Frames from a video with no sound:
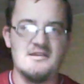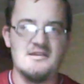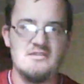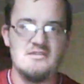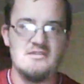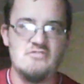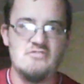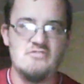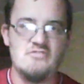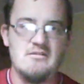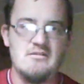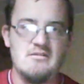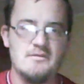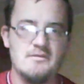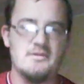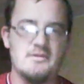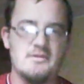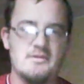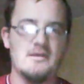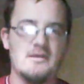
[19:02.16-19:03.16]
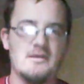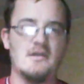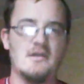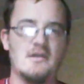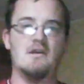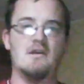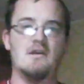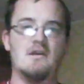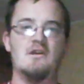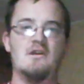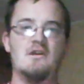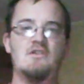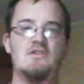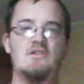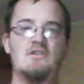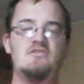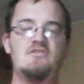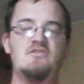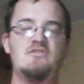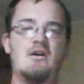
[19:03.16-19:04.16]
Emma had done this
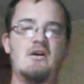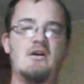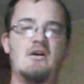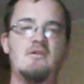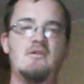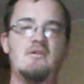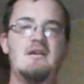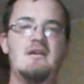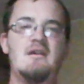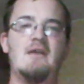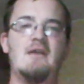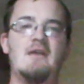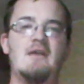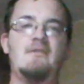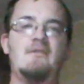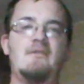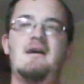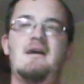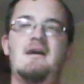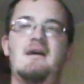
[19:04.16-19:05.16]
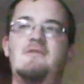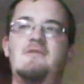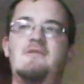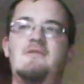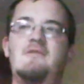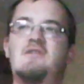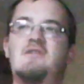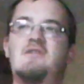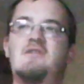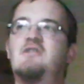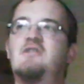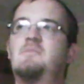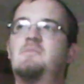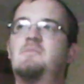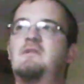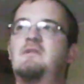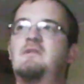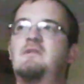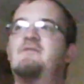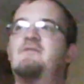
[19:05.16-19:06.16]
to try to get a new popular group.
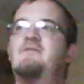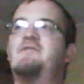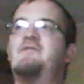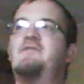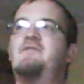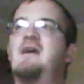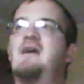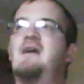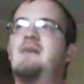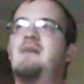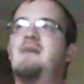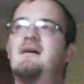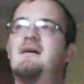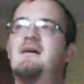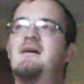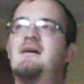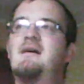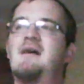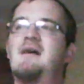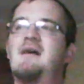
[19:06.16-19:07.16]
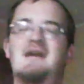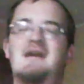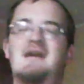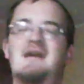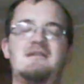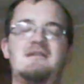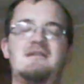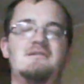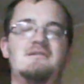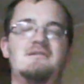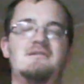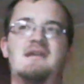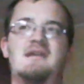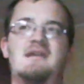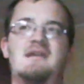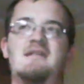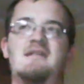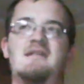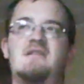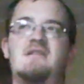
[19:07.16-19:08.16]
They cut her out. I just wish
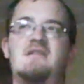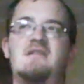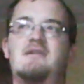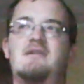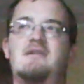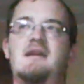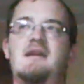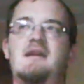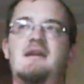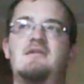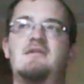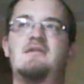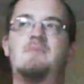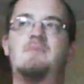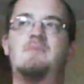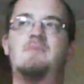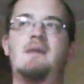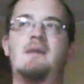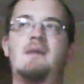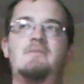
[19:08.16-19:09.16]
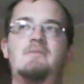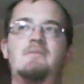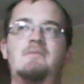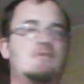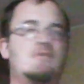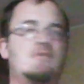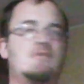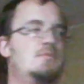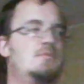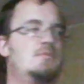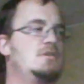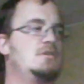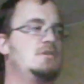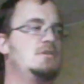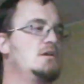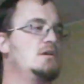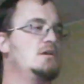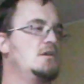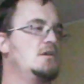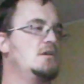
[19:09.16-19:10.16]
that Emma had got revenge on
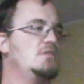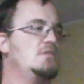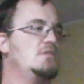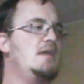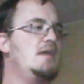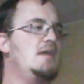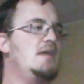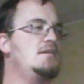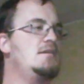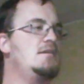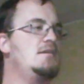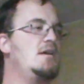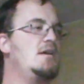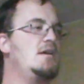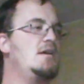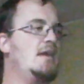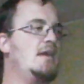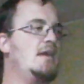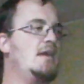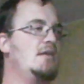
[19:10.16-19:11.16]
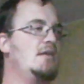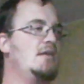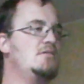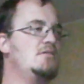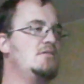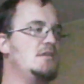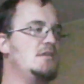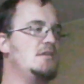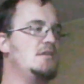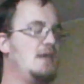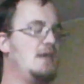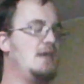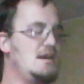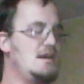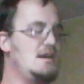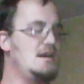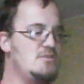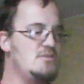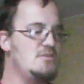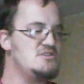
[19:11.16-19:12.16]
them because, you
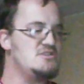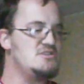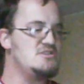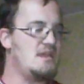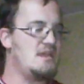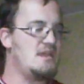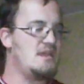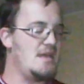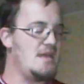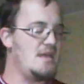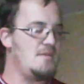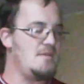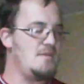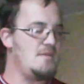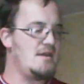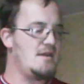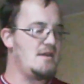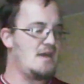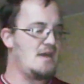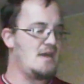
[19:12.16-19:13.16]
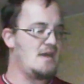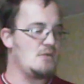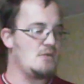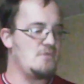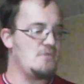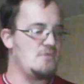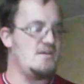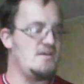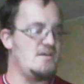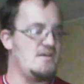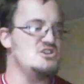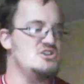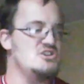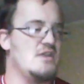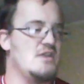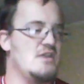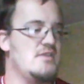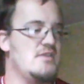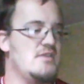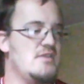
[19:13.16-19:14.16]
know, they dumped her off. She would get
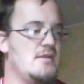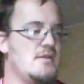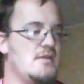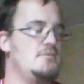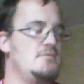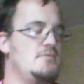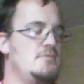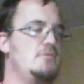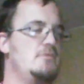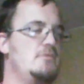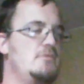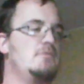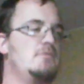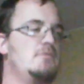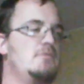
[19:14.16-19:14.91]
revenge on them.